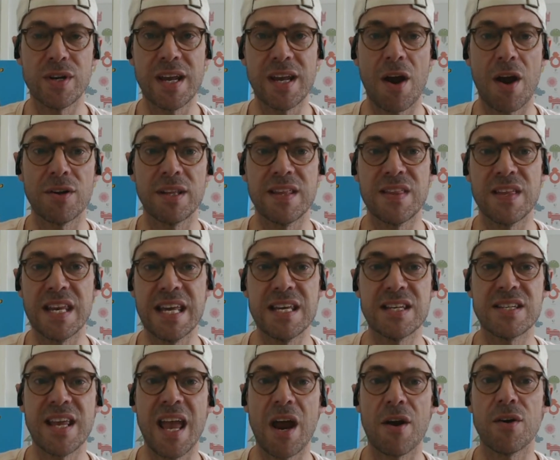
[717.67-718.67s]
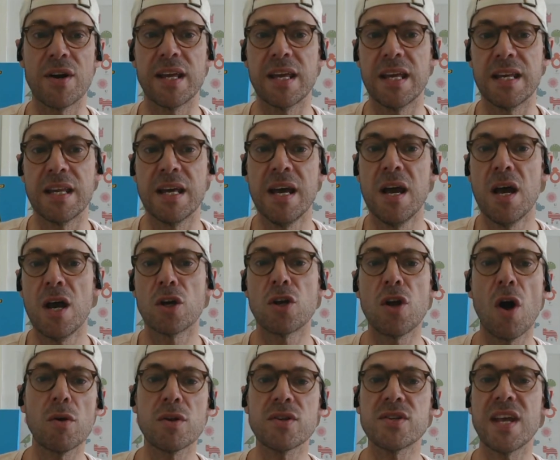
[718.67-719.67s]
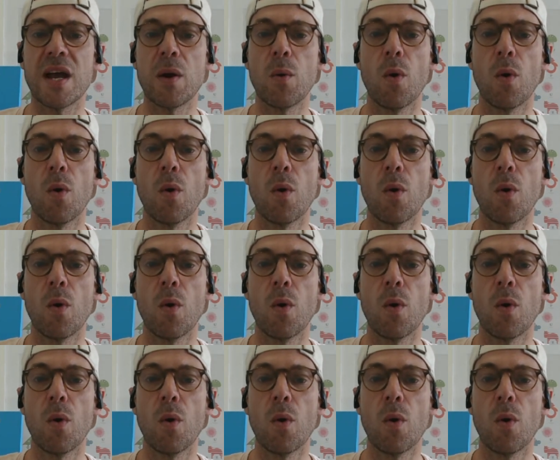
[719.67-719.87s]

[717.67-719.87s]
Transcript: currently that he is carrying in. Golden State